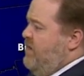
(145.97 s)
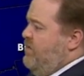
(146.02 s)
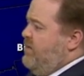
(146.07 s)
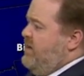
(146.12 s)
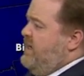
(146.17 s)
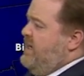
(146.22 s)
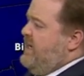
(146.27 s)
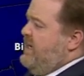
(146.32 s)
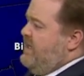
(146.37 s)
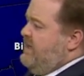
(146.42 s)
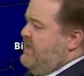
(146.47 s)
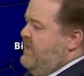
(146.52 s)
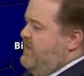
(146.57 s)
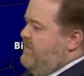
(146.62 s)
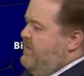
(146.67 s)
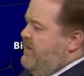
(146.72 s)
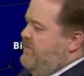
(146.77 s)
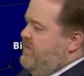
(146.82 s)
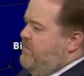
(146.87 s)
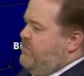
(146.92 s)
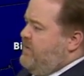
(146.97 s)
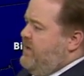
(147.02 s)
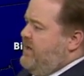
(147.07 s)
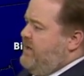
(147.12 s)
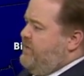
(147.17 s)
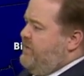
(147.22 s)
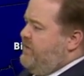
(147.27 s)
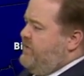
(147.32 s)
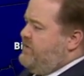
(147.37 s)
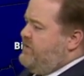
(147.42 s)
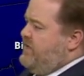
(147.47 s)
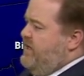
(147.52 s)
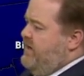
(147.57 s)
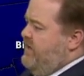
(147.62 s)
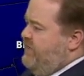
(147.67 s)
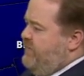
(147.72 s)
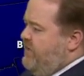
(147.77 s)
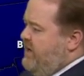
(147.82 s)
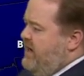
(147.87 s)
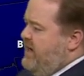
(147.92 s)
We're going to get a little bit of a break Thursday
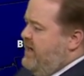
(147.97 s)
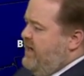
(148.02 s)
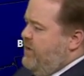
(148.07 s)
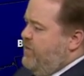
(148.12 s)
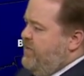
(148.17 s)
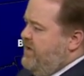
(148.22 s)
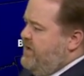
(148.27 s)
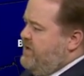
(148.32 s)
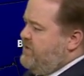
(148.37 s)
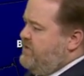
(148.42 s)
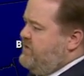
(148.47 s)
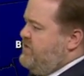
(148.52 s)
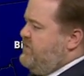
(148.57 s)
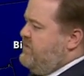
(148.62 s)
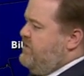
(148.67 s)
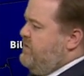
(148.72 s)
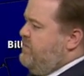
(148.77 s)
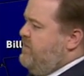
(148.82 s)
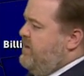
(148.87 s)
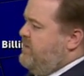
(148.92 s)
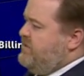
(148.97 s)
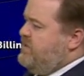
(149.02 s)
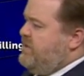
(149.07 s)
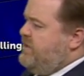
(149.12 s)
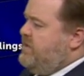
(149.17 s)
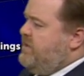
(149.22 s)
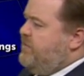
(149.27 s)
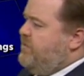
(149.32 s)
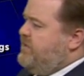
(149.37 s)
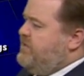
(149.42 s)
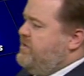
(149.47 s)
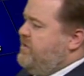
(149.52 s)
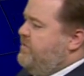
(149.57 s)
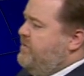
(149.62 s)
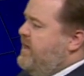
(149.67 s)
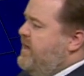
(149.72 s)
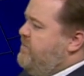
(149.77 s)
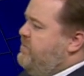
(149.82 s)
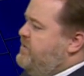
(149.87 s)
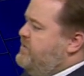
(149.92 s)
into Friday. A weaker system comes in, could bring
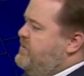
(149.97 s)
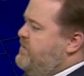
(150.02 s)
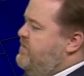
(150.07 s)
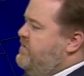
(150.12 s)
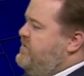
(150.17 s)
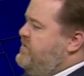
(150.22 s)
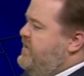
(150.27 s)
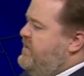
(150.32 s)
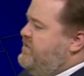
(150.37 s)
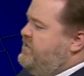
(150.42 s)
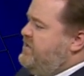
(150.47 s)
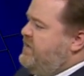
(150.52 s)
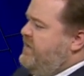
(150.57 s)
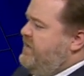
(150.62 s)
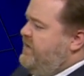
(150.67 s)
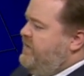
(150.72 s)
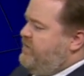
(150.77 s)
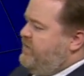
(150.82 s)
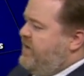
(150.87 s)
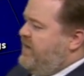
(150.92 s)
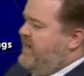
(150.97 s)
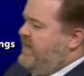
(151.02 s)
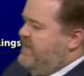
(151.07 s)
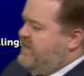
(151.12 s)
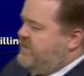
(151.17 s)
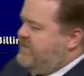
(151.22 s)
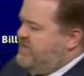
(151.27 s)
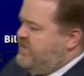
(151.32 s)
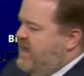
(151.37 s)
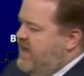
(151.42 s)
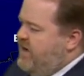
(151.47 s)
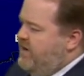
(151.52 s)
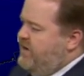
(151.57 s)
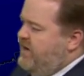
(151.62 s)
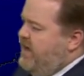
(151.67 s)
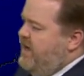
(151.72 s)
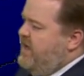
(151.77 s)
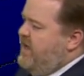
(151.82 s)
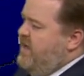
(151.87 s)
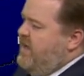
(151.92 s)
some light precipitation, and then Friday into
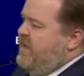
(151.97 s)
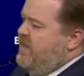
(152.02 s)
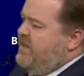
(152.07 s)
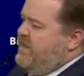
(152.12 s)
Saturday.